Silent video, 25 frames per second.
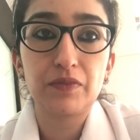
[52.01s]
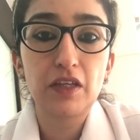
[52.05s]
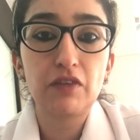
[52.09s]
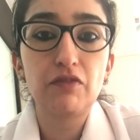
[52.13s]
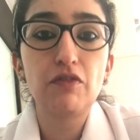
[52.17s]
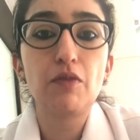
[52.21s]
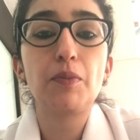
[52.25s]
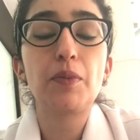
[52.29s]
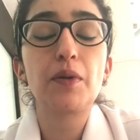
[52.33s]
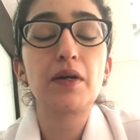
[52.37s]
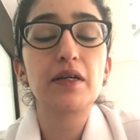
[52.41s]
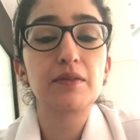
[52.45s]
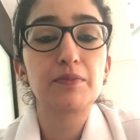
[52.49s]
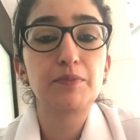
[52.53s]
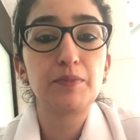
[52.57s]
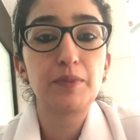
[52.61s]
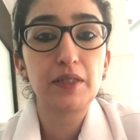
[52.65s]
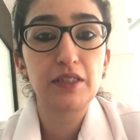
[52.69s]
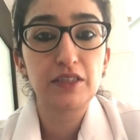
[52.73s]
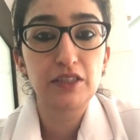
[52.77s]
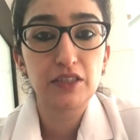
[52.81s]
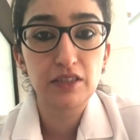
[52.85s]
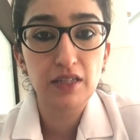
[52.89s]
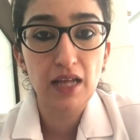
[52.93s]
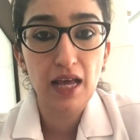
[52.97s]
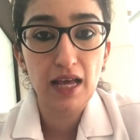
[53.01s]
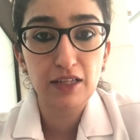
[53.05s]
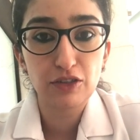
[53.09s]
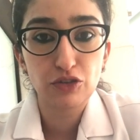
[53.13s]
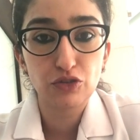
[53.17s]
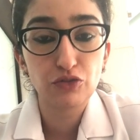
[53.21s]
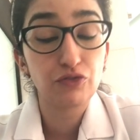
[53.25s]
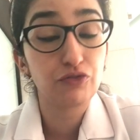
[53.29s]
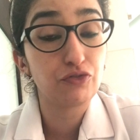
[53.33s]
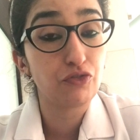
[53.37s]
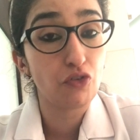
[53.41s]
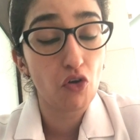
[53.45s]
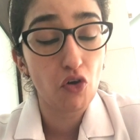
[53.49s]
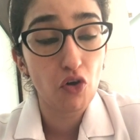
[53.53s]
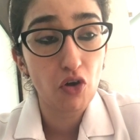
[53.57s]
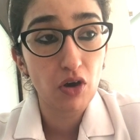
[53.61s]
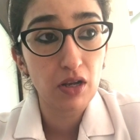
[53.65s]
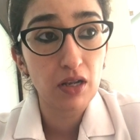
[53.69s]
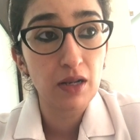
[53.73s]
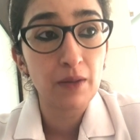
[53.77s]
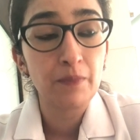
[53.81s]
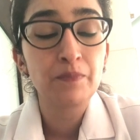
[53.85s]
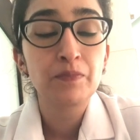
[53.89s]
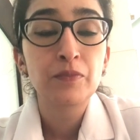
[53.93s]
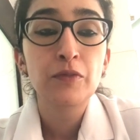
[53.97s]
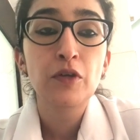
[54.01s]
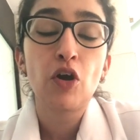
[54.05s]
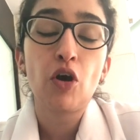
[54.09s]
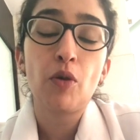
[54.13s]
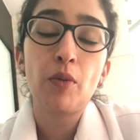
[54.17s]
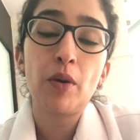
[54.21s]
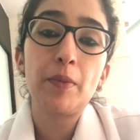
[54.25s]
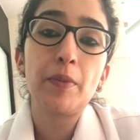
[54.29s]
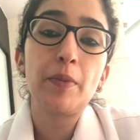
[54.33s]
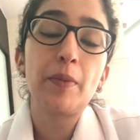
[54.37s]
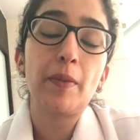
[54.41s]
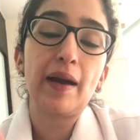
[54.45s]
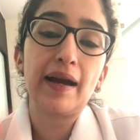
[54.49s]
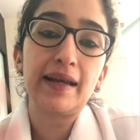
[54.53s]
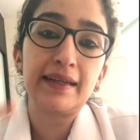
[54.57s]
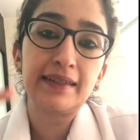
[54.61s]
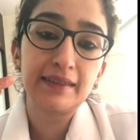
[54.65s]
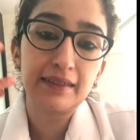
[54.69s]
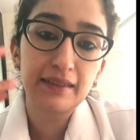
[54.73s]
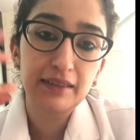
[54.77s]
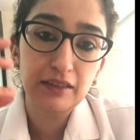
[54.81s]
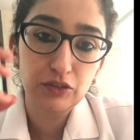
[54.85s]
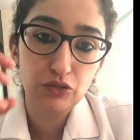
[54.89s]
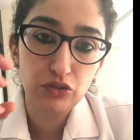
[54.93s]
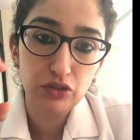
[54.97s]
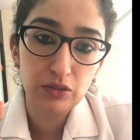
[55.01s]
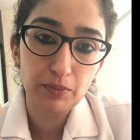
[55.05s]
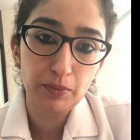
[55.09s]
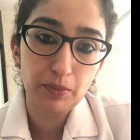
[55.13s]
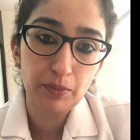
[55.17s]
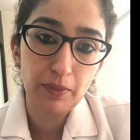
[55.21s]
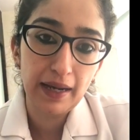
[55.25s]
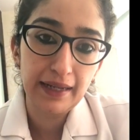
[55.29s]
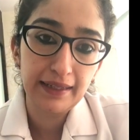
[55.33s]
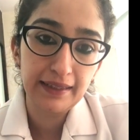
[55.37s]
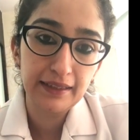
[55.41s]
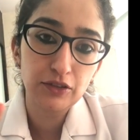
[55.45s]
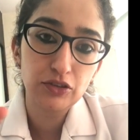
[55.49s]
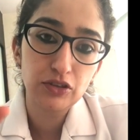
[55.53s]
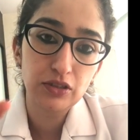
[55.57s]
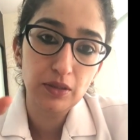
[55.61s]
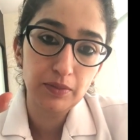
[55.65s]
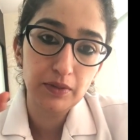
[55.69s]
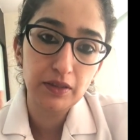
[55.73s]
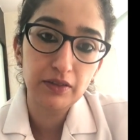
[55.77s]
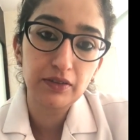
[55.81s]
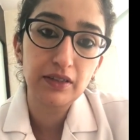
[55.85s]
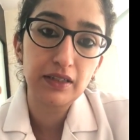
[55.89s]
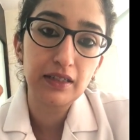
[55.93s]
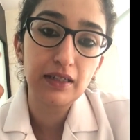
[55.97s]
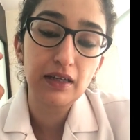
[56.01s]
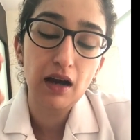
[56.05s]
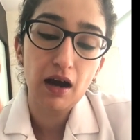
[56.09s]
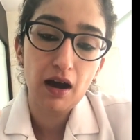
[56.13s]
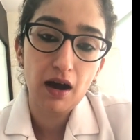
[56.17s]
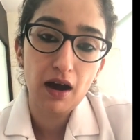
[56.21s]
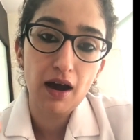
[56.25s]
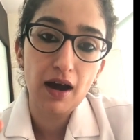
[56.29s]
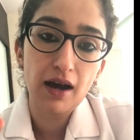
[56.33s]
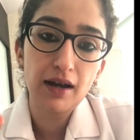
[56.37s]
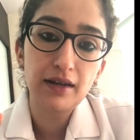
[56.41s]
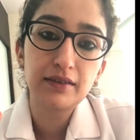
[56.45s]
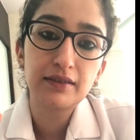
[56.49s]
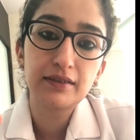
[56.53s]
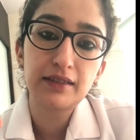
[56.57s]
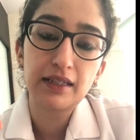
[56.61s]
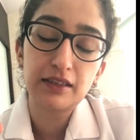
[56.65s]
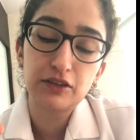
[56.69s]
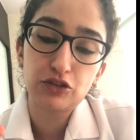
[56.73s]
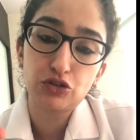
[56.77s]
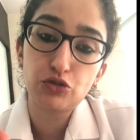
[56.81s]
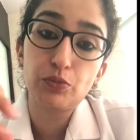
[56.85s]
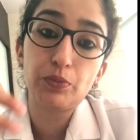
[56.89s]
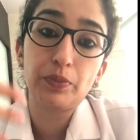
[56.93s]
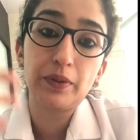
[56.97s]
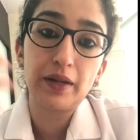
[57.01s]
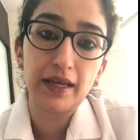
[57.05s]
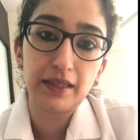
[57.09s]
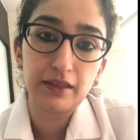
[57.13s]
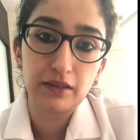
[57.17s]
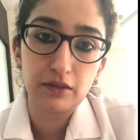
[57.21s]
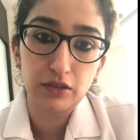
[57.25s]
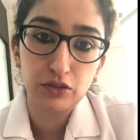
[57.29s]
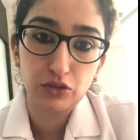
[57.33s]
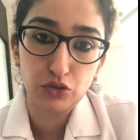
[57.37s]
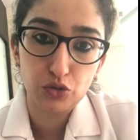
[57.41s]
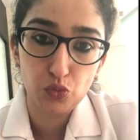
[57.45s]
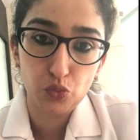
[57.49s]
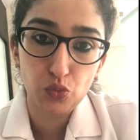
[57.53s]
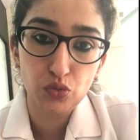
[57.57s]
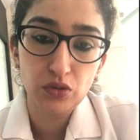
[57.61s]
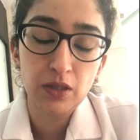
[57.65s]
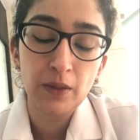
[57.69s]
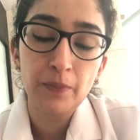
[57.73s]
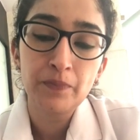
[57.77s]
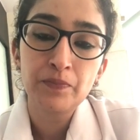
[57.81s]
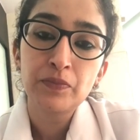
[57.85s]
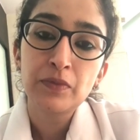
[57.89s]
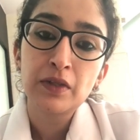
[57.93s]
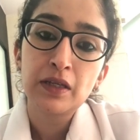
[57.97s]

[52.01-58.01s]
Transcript: If a patient has to fall by biting into biting into something really hard, tends to break the tooth.